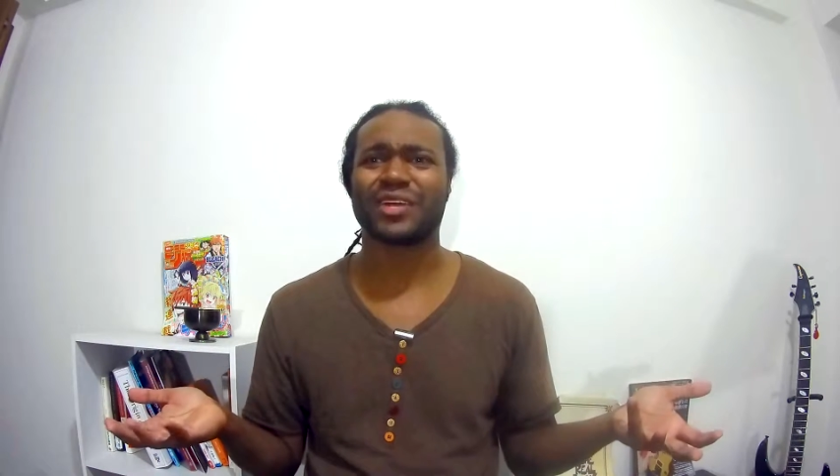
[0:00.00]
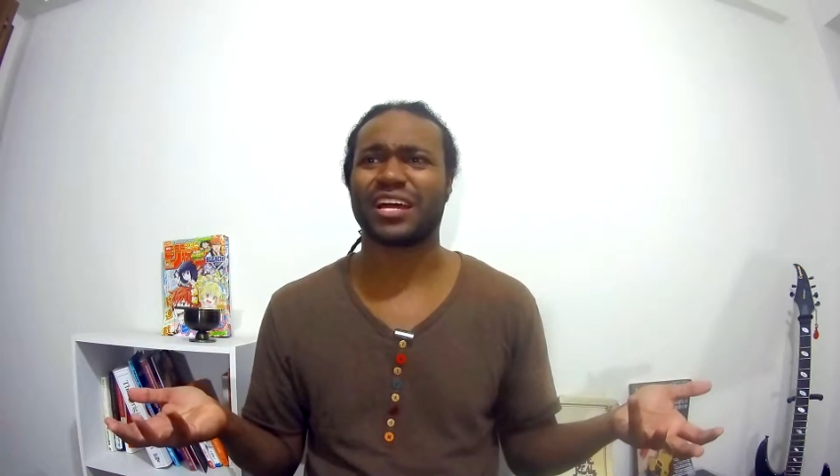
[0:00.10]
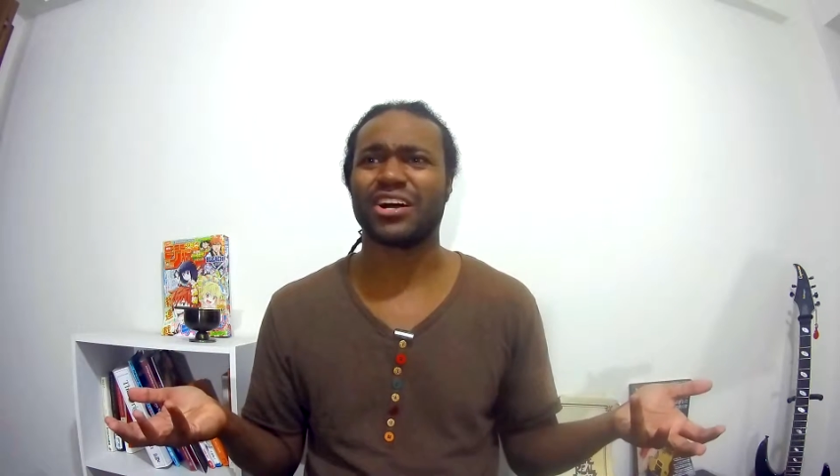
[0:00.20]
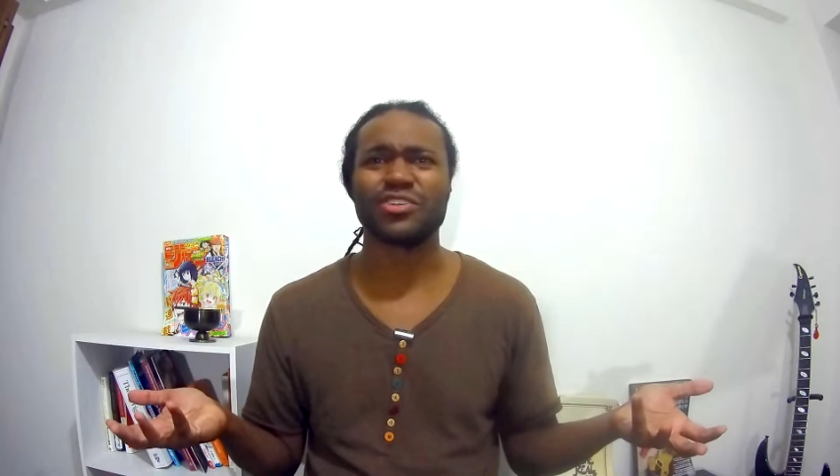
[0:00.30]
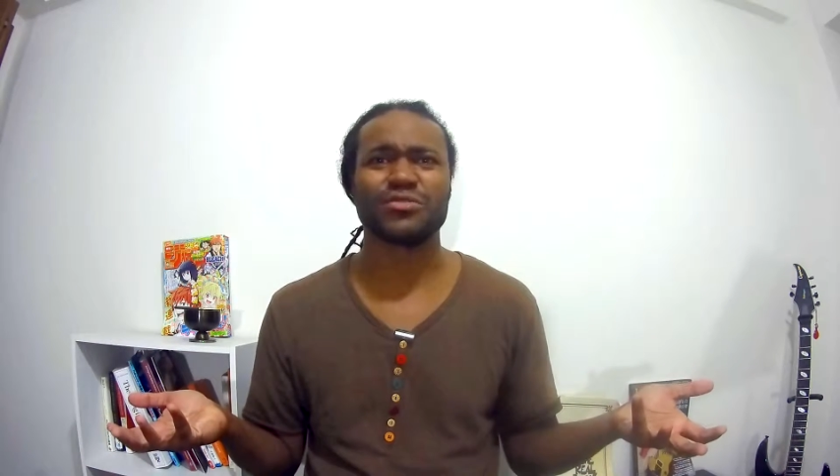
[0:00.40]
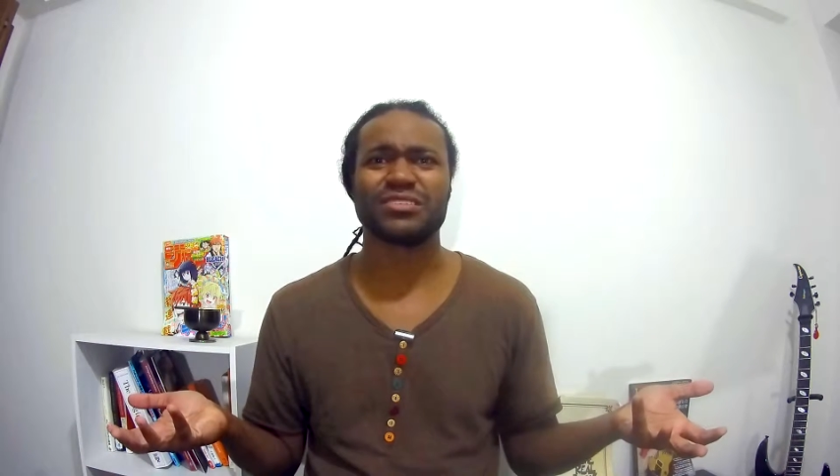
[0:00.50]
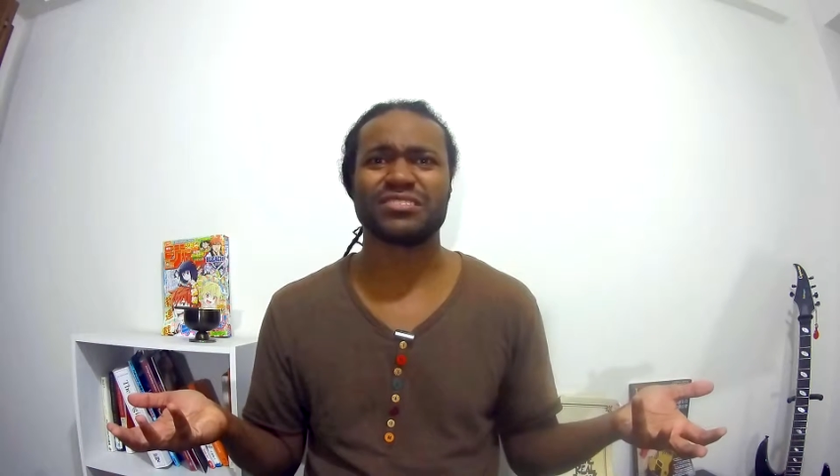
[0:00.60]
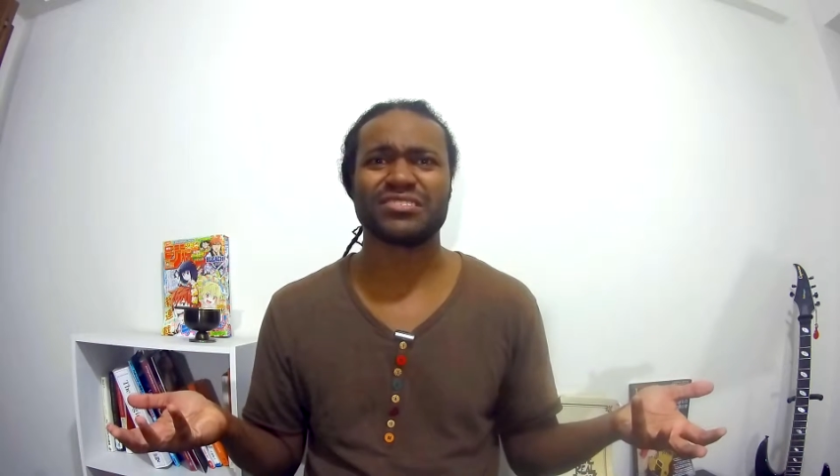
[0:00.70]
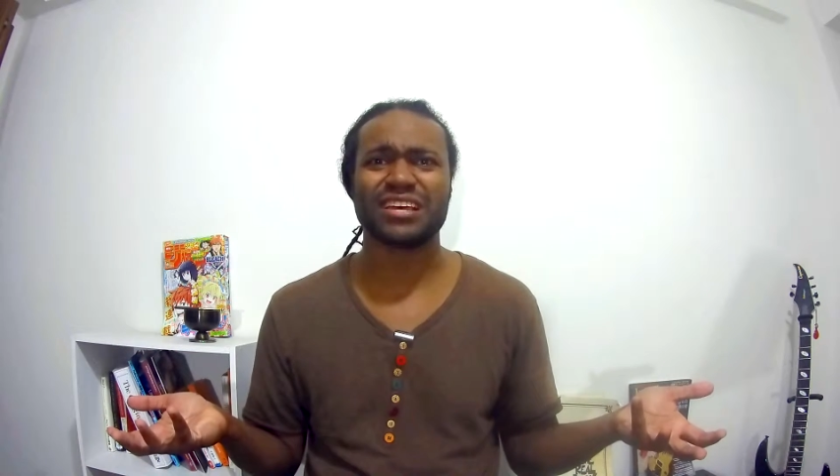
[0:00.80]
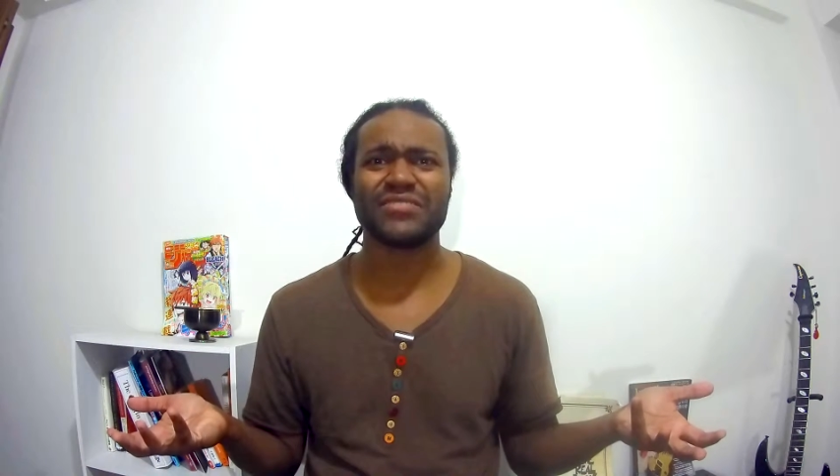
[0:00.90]
like
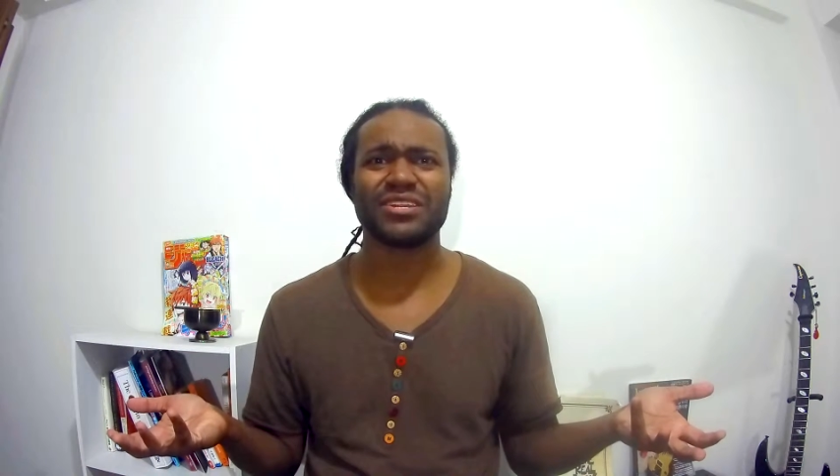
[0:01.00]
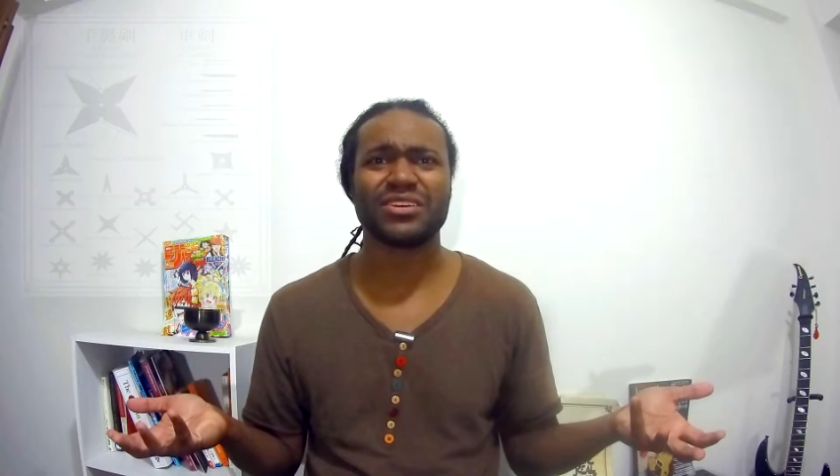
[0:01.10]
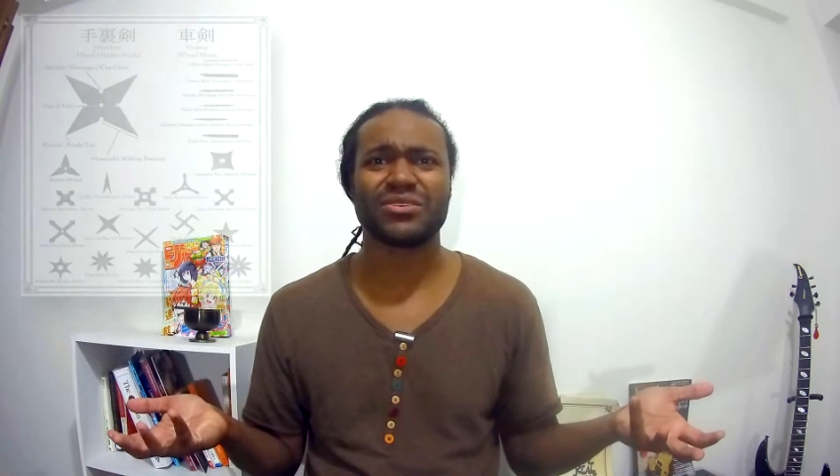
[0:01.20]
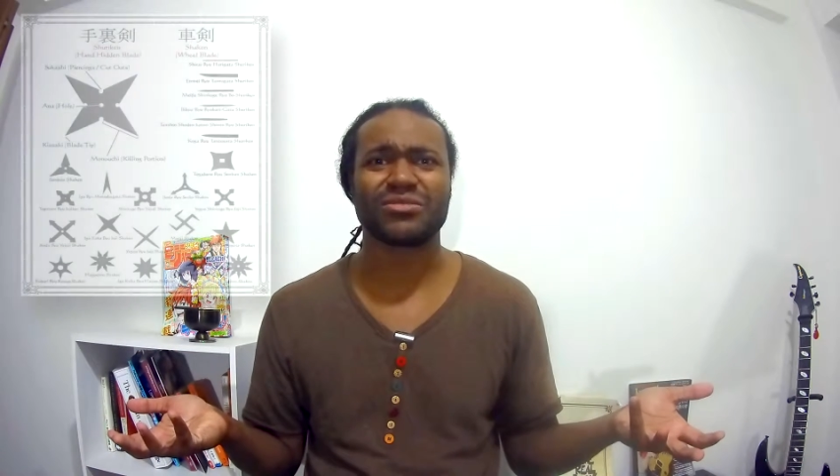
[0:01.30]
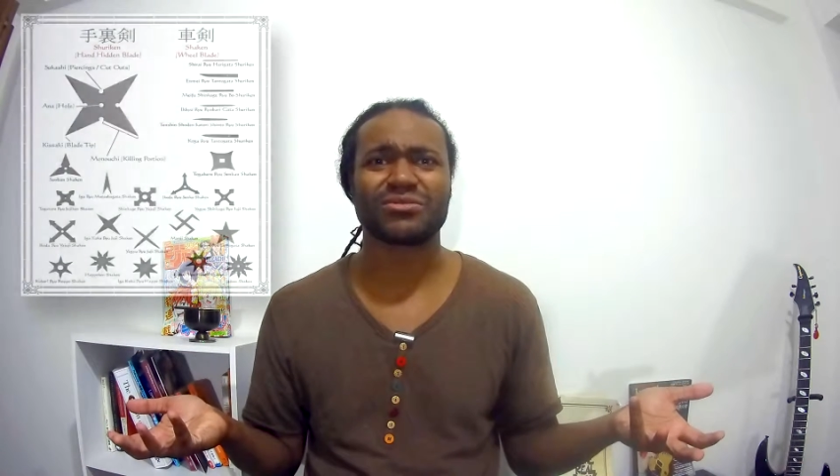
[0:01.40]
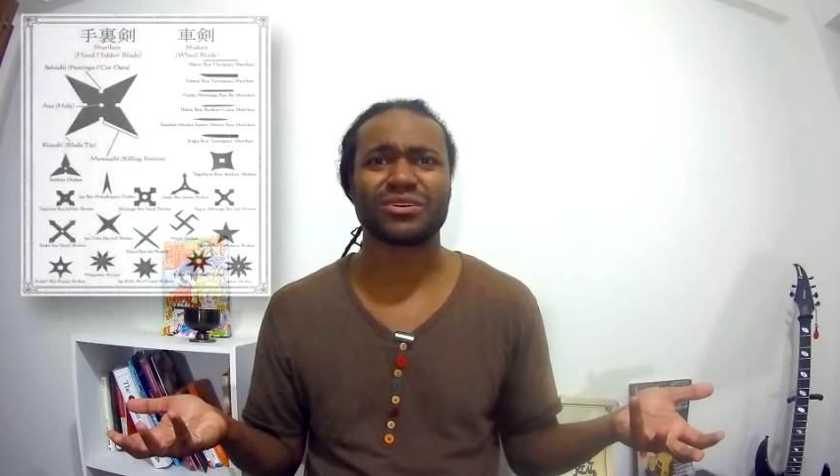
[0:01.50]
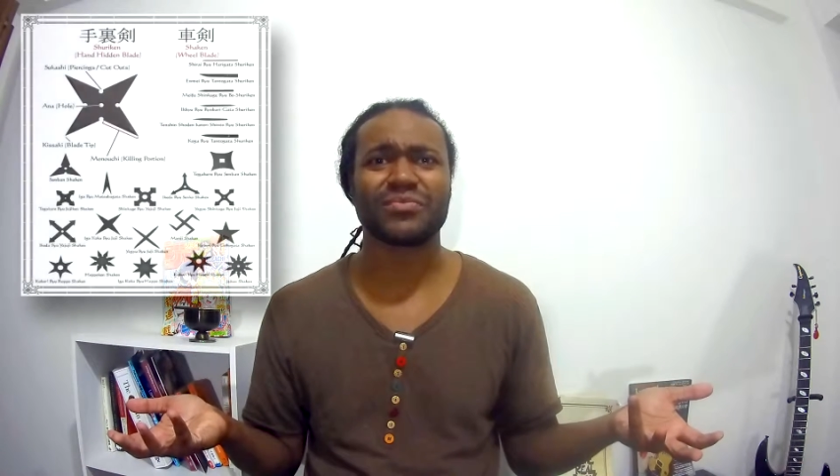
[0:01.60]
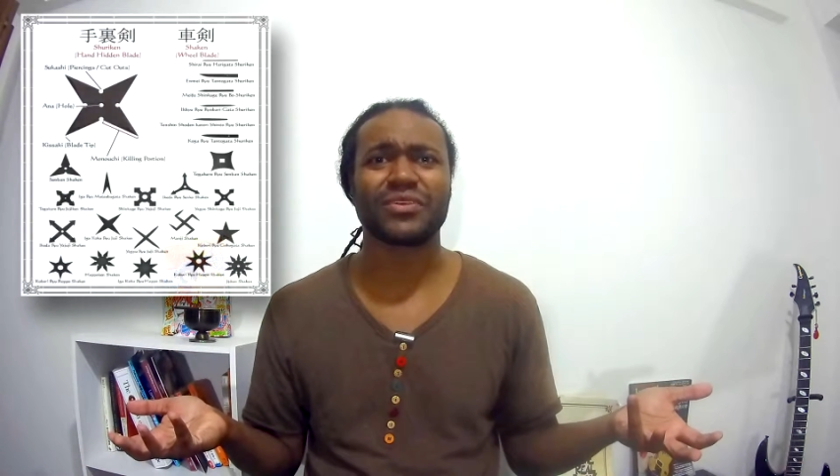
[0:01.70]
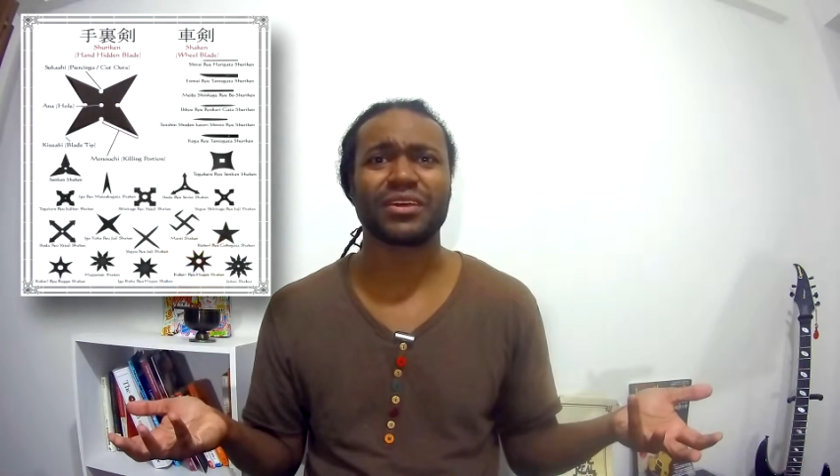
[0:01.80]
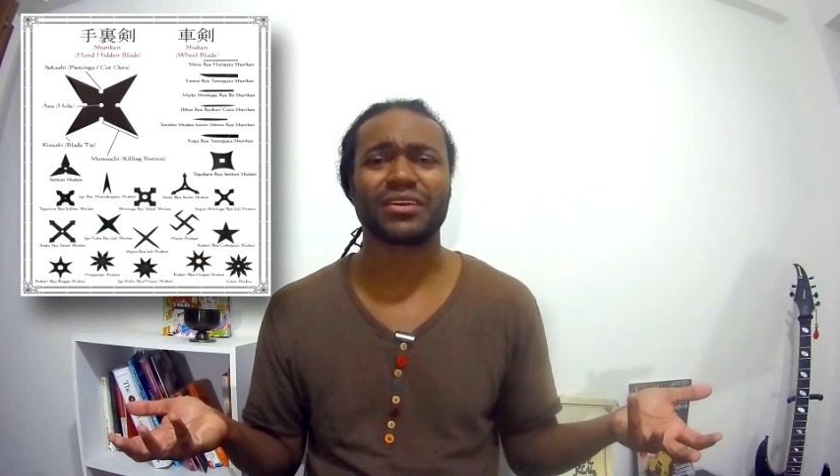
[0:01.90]
170 or
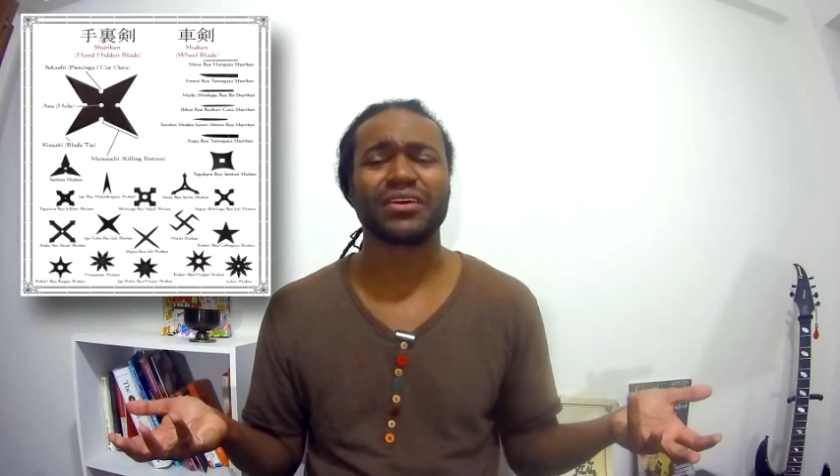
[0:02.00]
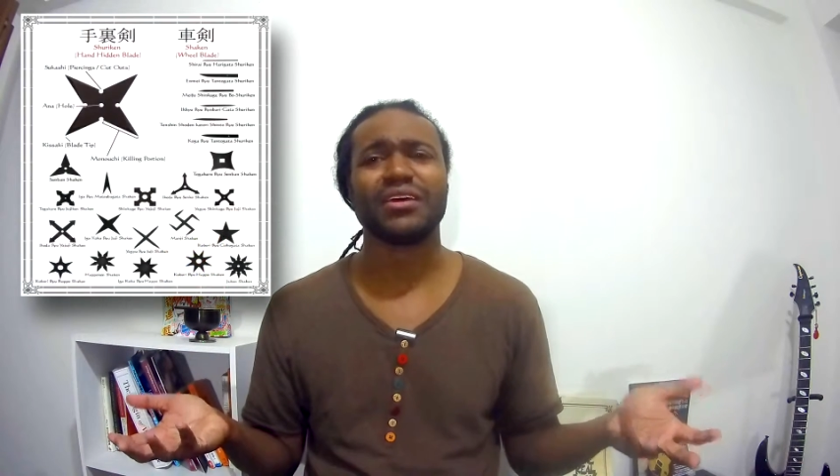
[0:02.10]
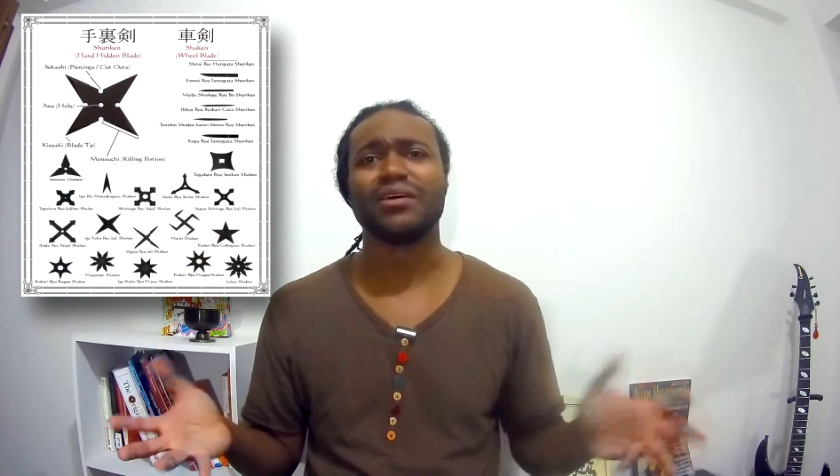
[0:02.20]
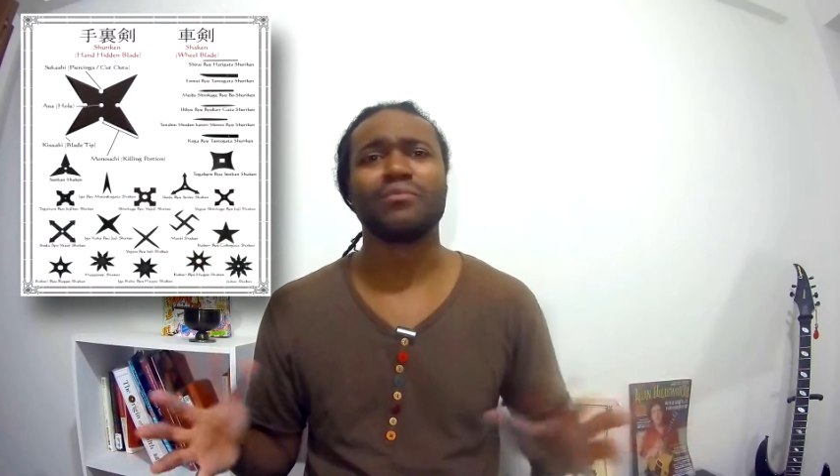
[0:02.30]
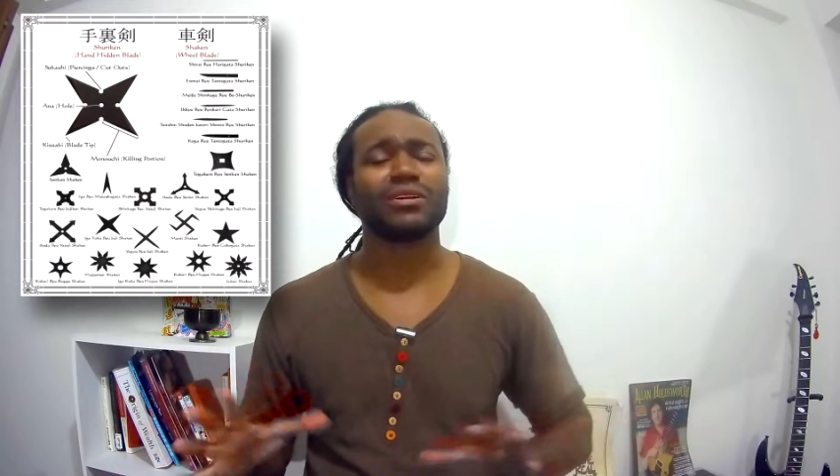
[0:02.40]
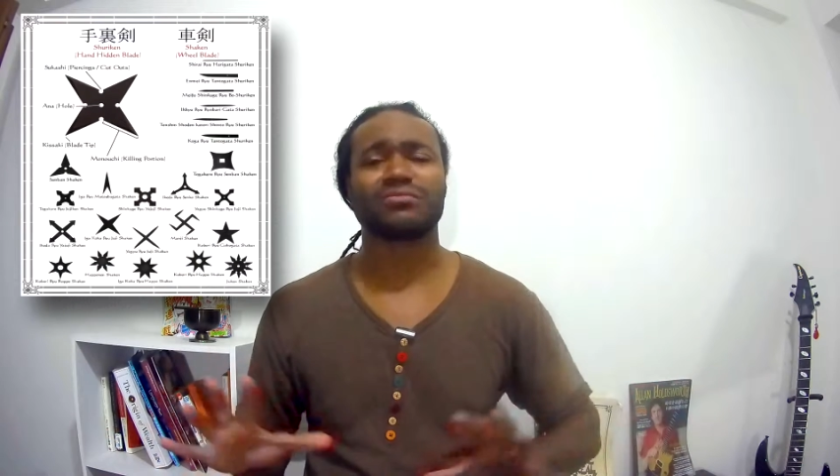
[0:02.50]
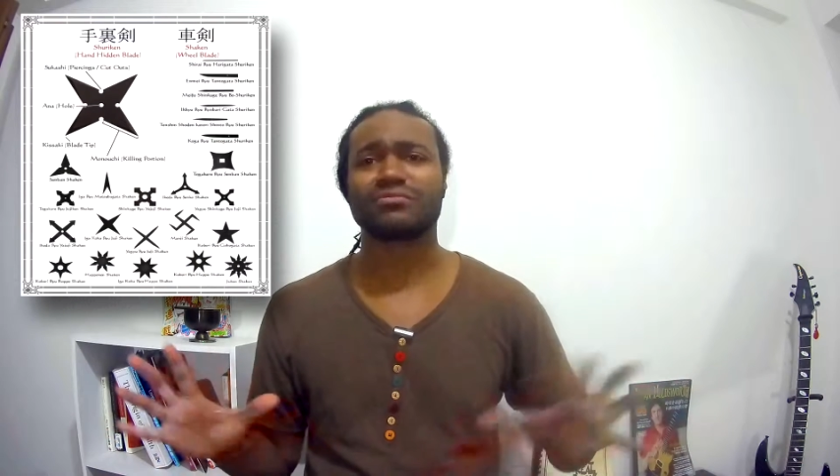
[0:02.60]
something, but